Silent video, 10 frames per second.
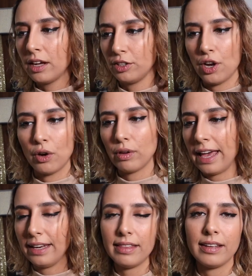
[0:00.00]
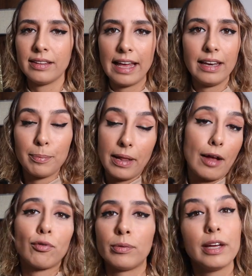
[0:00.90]
you know, anything, any
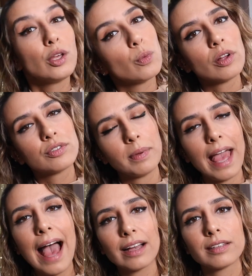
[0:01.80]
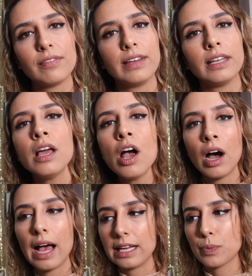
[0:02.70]
platform that you want to be active in,
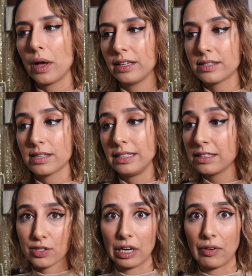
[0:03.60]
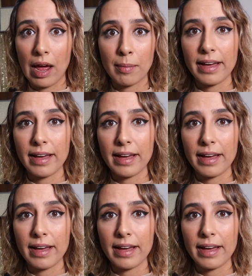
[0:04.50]
as well as Instagram.